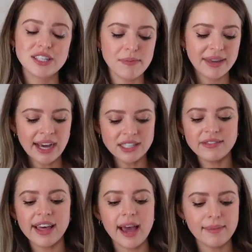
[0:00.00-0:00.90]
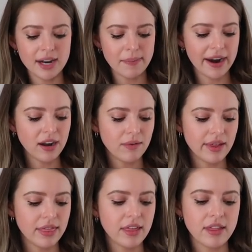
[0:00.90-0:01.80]
So because of that, I'm gonna pair it
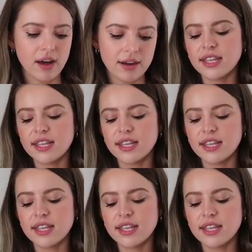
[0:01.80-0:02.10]
with a thong.